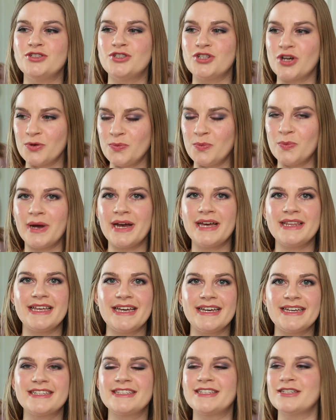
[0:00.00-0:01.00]
don't wear
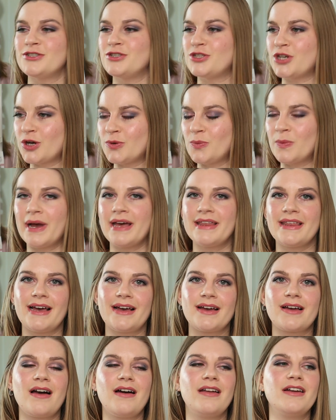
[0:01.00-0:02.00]
this, don't wear
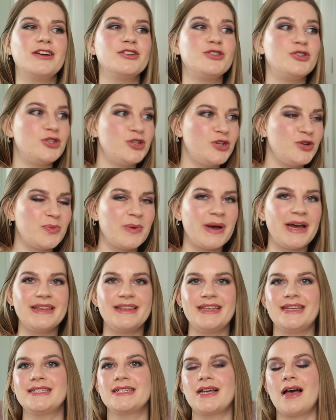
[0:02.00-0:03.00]
that colour, do wear
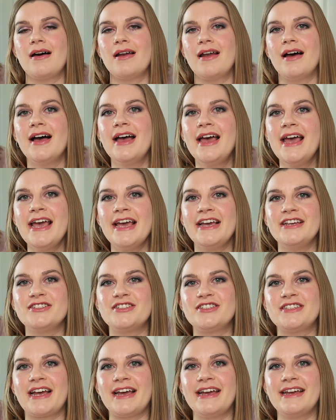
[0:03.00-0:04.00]
this colour. It's
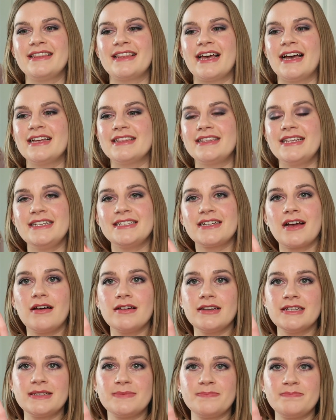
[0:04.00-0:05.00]
saying that these
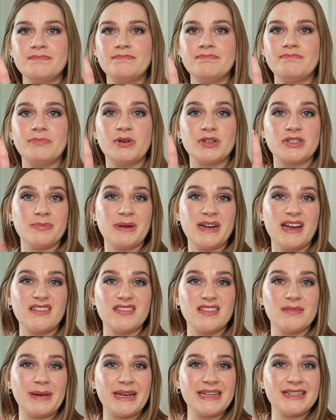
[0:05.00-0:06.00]
colours possibly
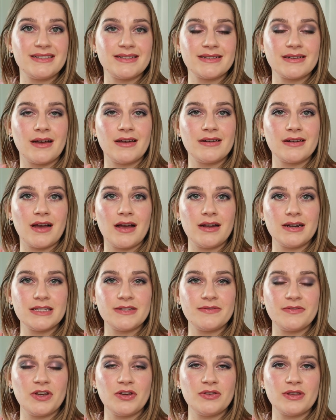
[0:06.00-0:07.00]
aren't the best kind of
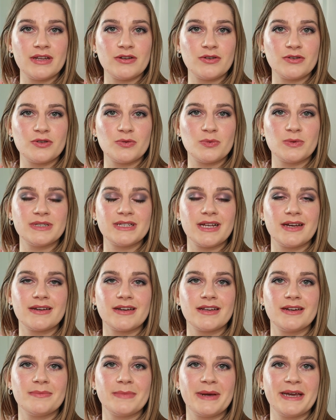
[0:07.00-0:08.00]
colours for you. They're not the ones that are
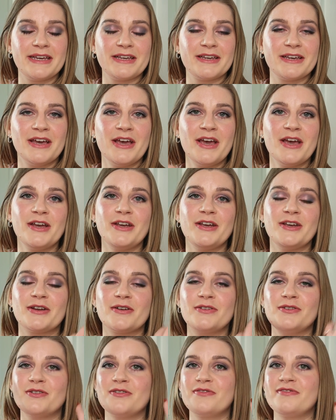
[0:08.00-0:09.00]
going to make, you
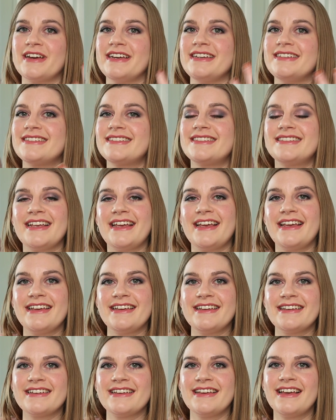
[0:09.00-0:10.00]
know, your face
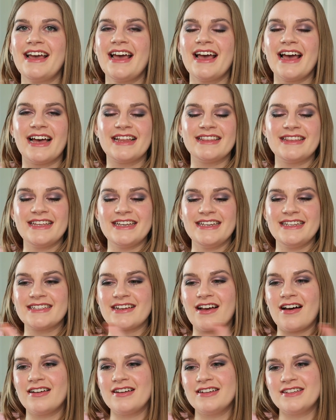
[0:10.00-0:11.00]
sing, and these
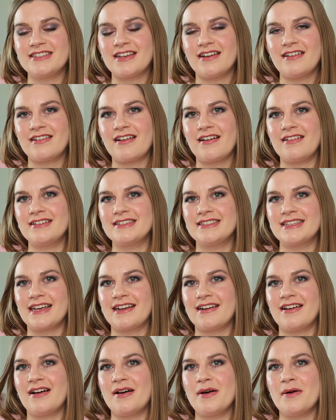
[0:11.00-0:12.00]
colours are colours
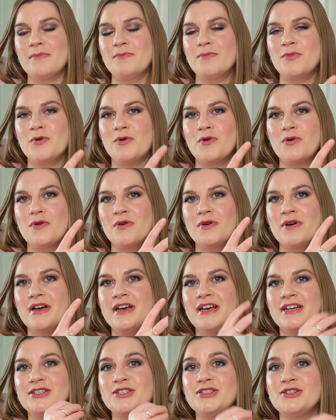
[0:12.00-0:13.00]
that are more
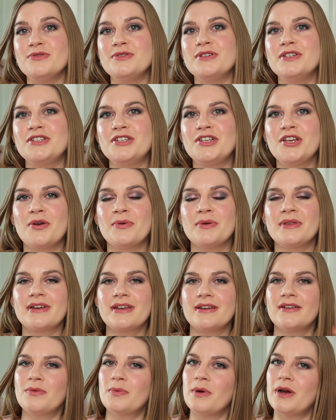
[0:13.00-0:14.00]
suited to you and they're
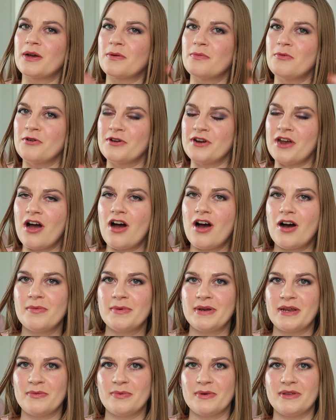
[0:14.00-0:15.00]
going to work more in
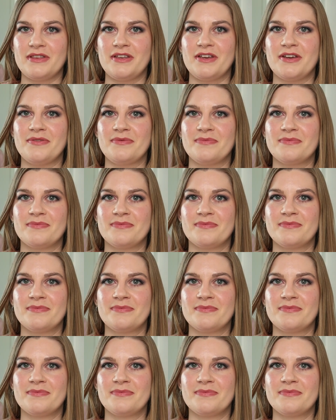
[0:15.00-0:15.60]
harmony with you.